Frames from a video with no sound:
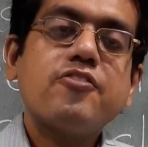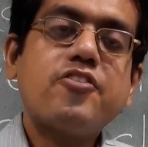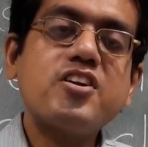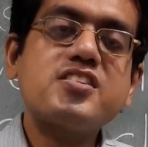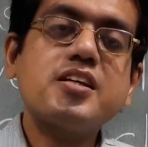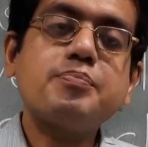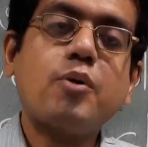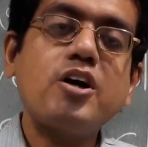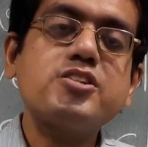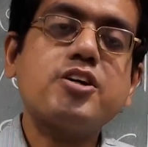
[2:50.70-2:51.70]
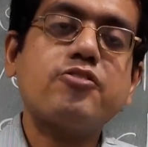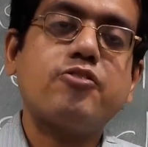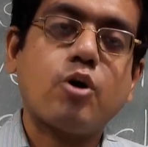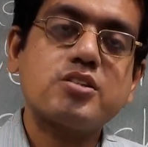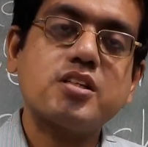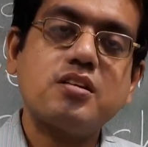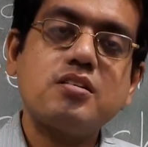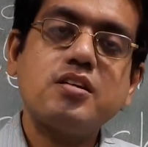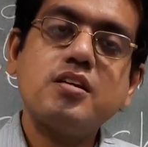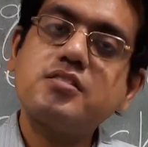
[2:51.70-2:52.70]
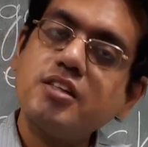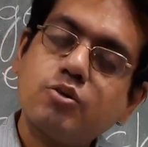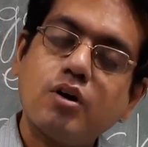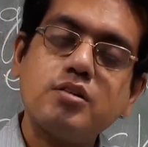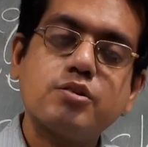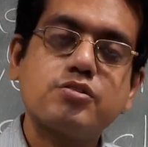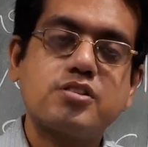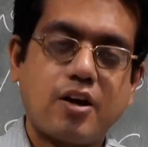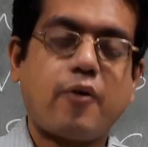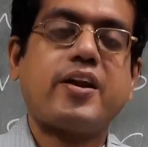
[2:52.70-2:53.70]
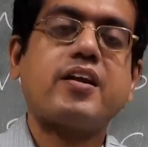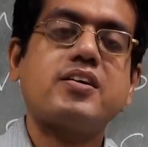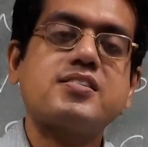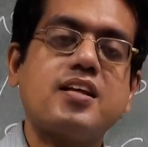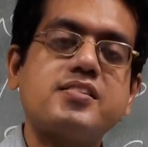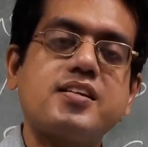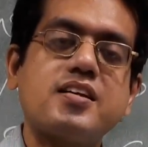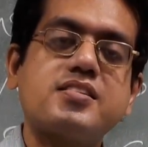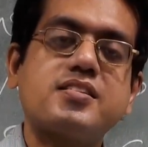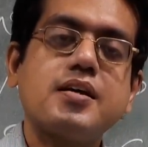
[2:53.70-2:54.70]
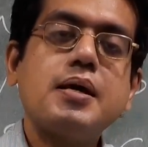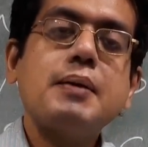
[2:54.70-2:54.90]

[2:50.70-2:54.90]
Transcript: freezing point of water is equal to 0 degrees Celsius.